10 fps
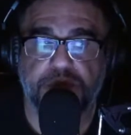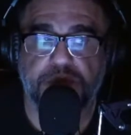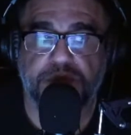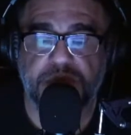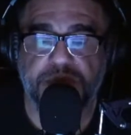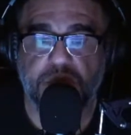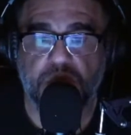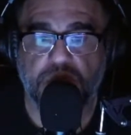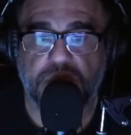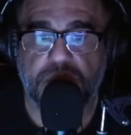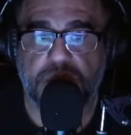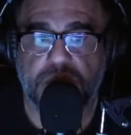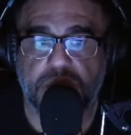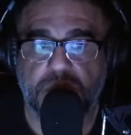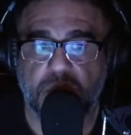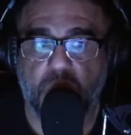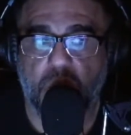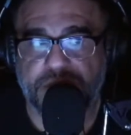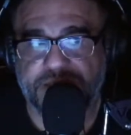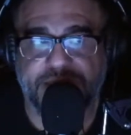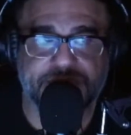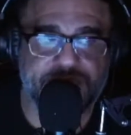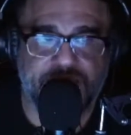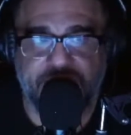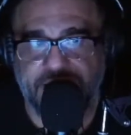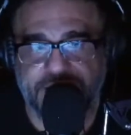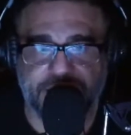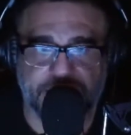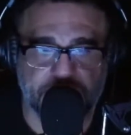People want to take sides and,